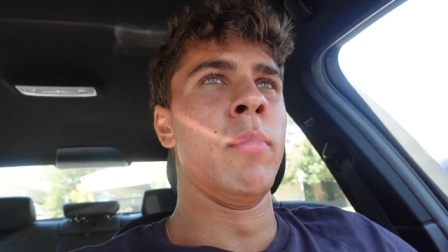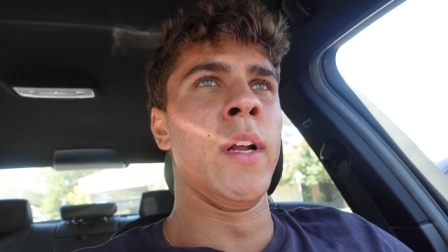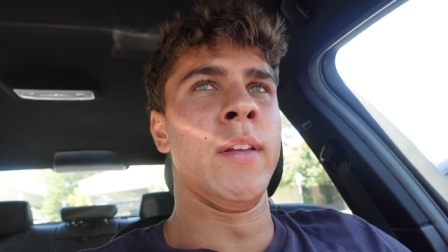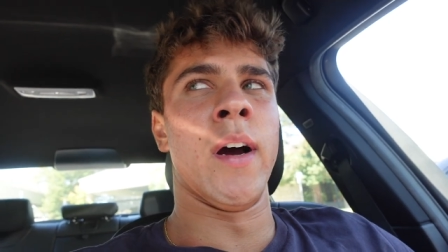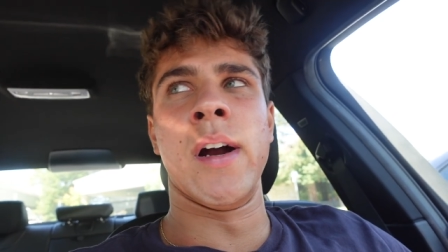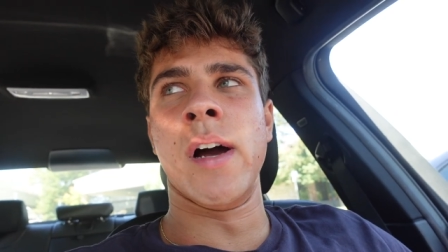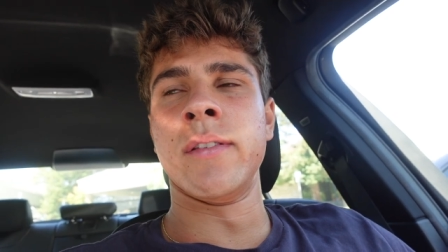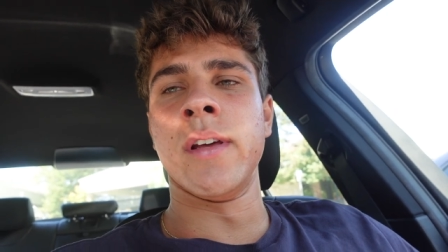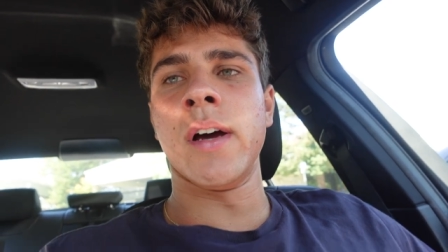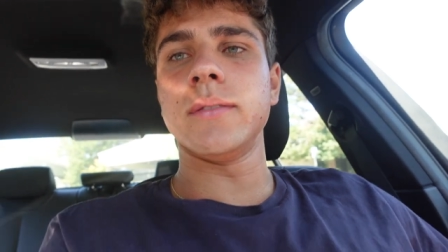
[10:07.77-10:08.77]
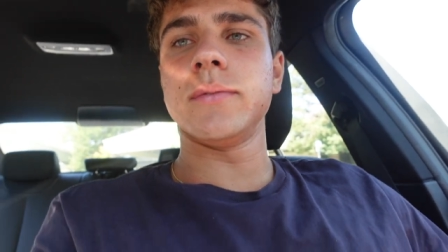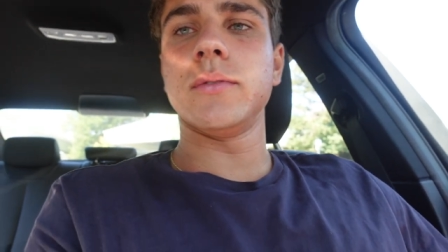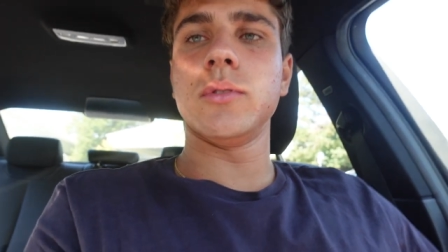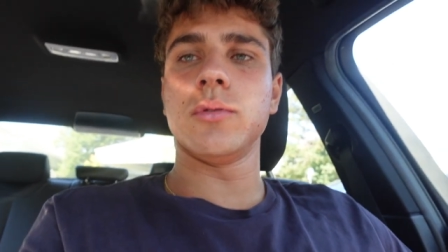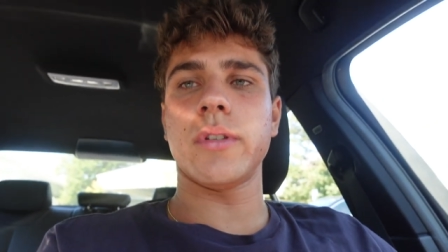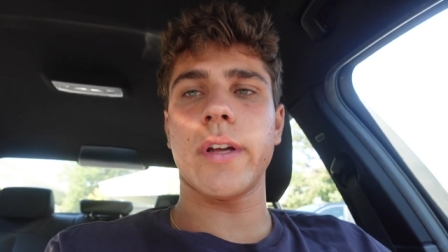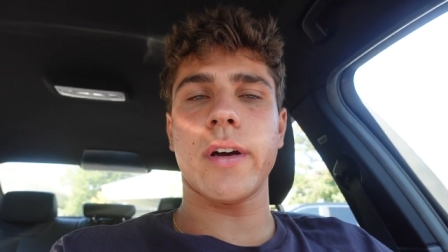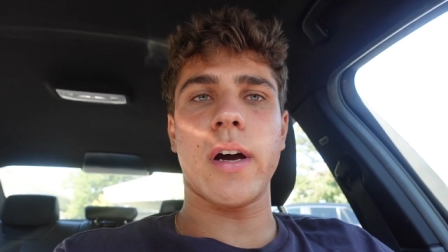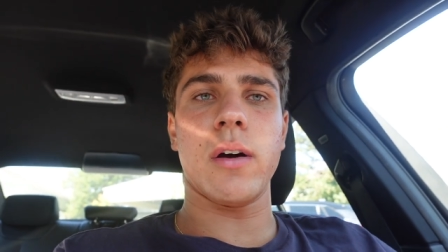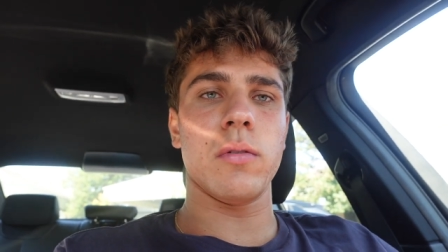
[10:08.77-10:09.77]
pretty tired after that. It was like
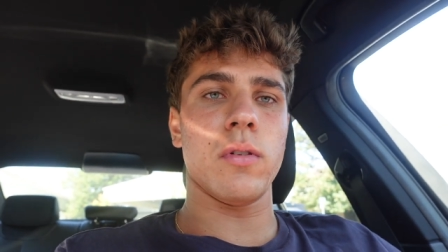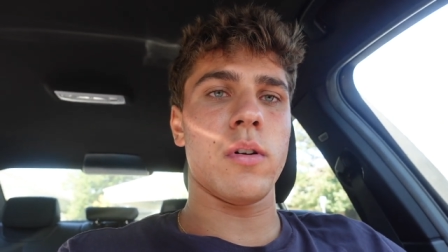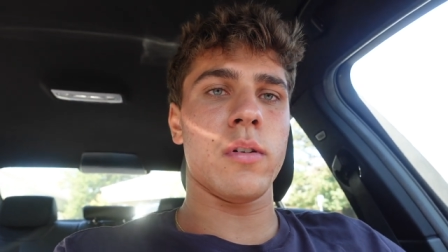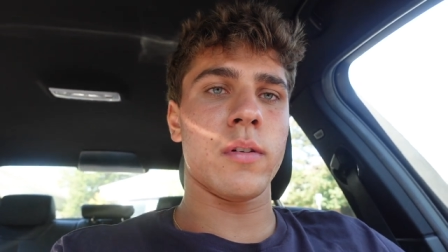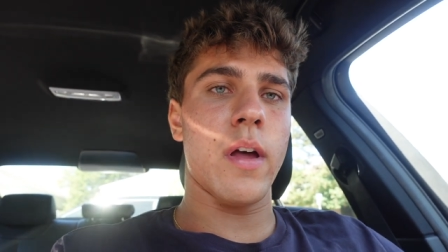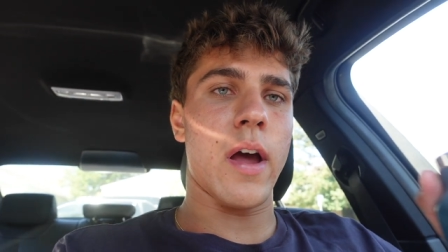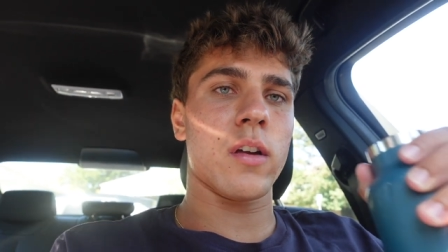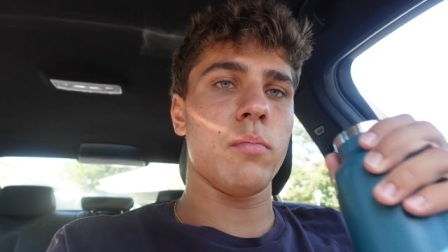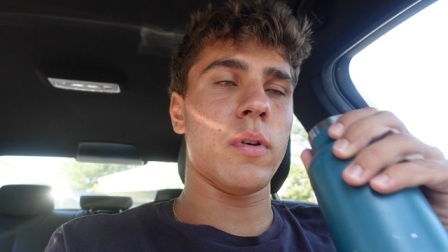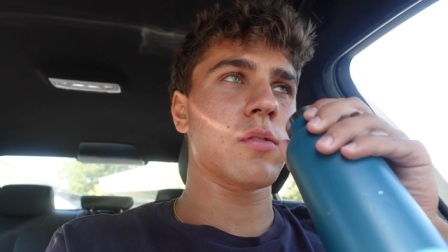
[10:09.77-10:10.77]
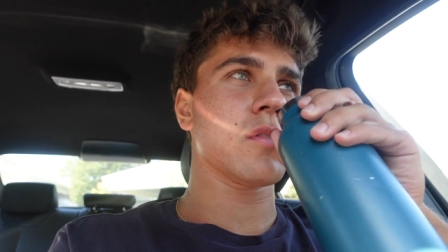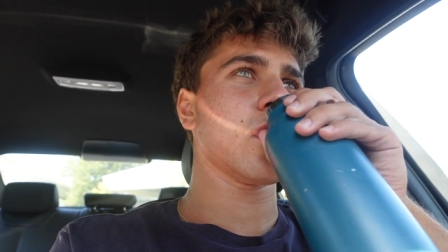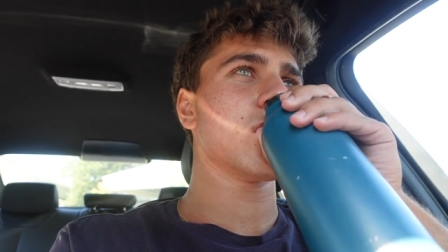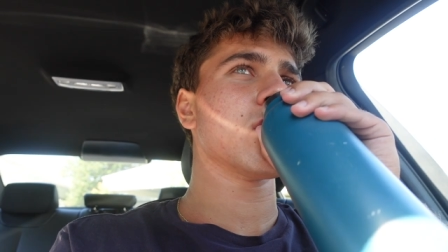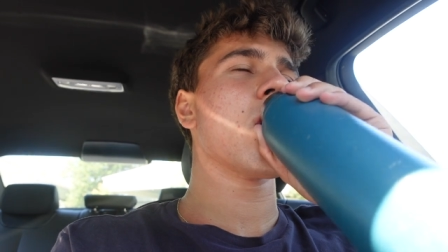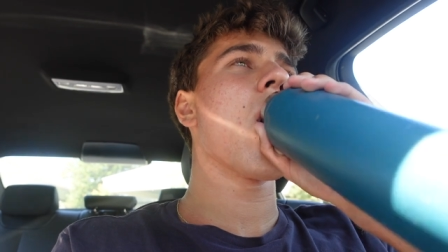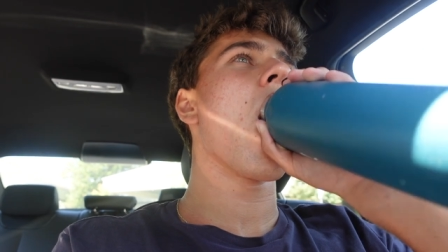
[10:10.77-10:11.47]
an hour long acupuncture session.